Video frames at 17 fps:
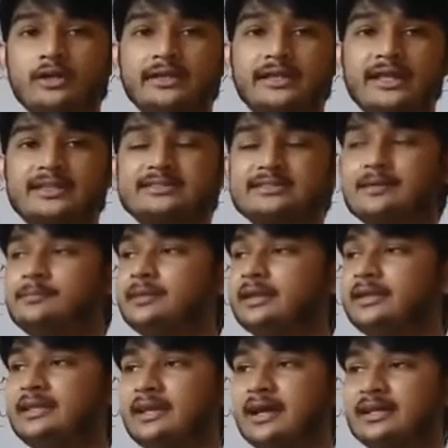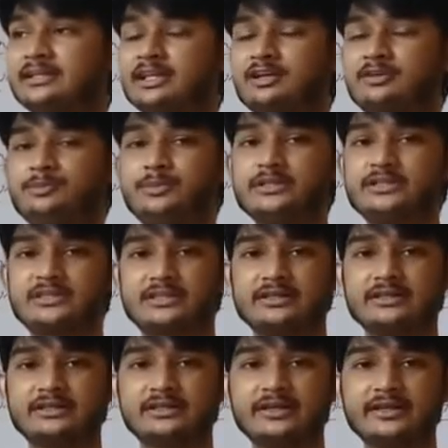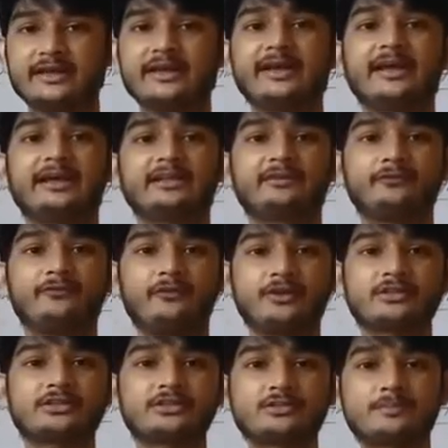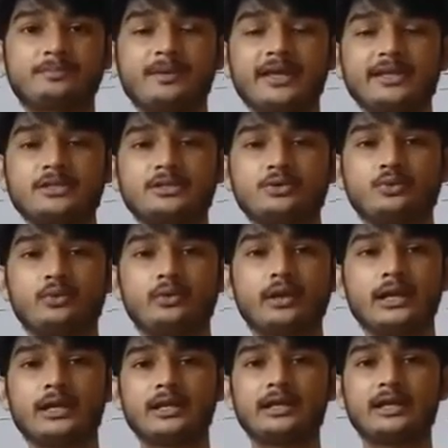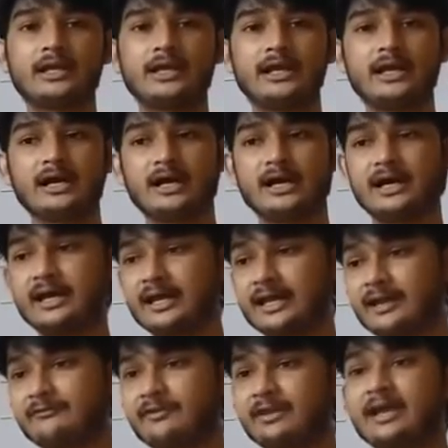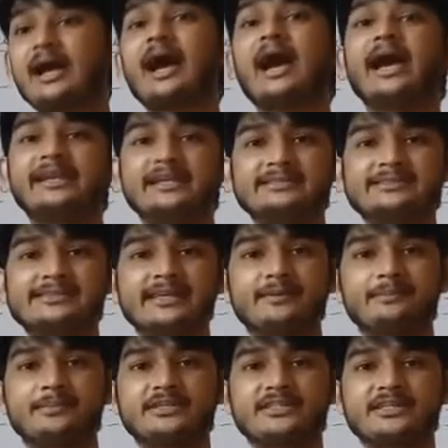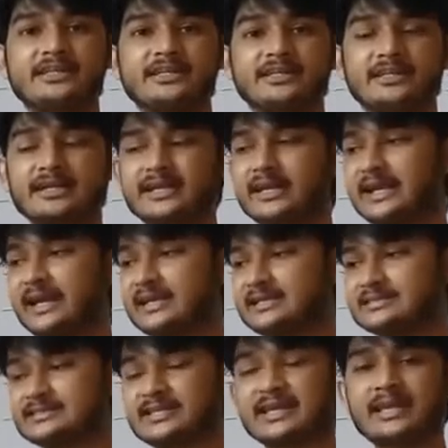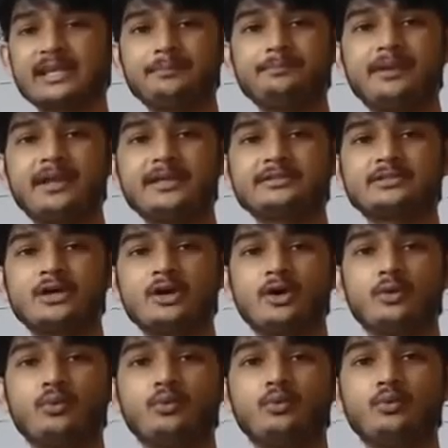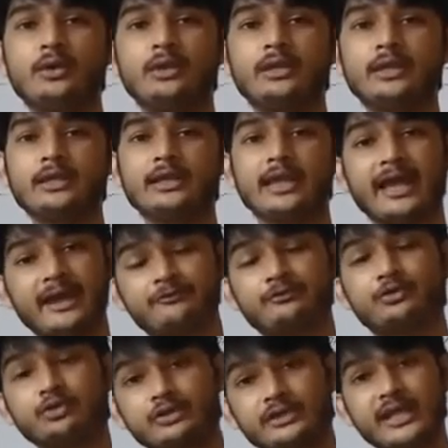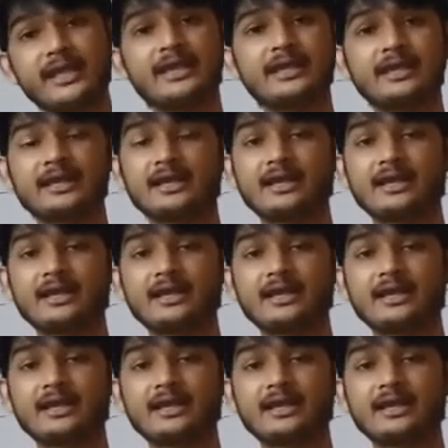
take some any other biscuit. At the first place we are having hide and seek biscuit. At the second place we have to take